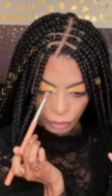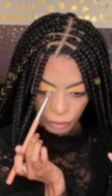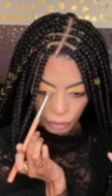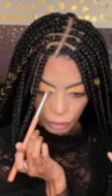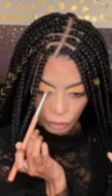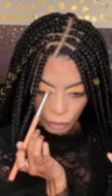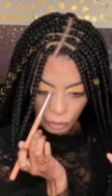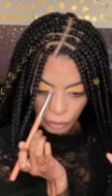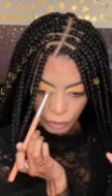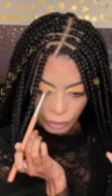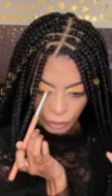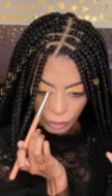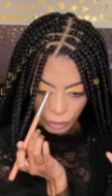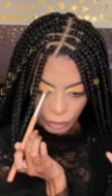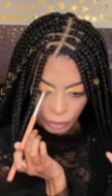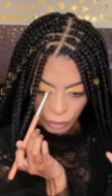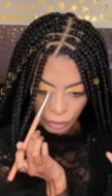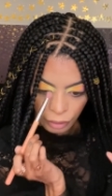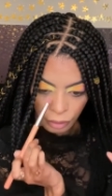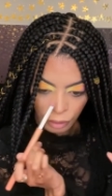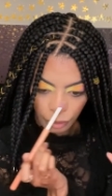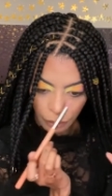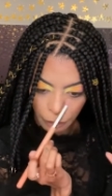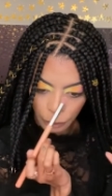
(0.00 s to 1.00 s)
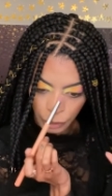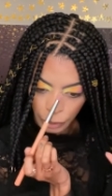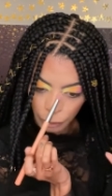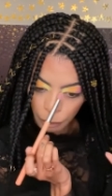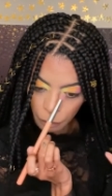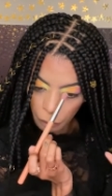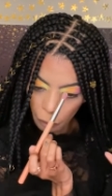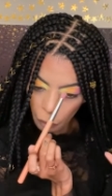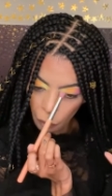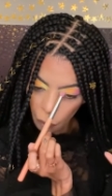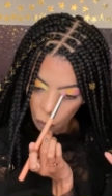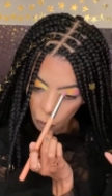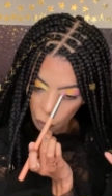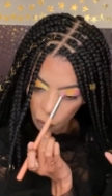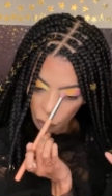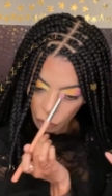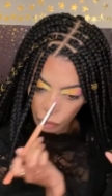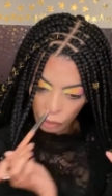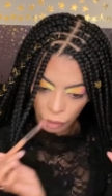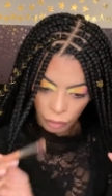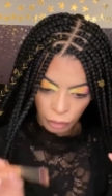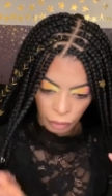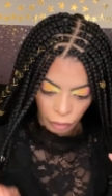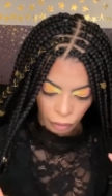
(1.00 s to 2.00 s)
just a bit
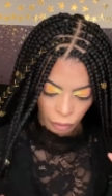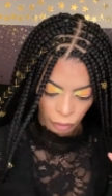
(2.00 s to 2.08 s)
more.